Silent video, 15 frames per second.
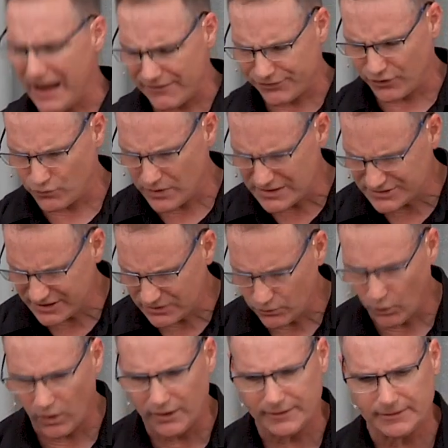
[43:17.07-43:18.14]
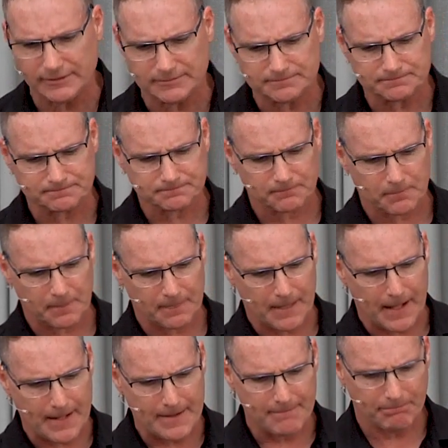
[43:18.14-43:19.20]
at the risen one.
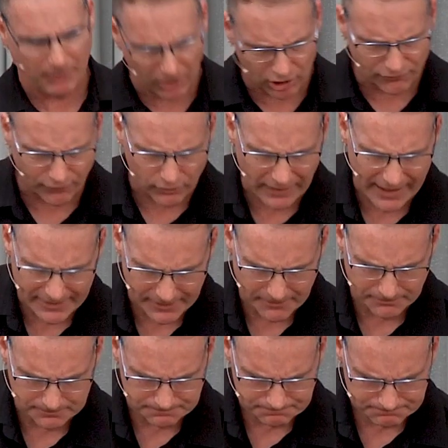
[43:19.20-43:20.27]
Marvel at him.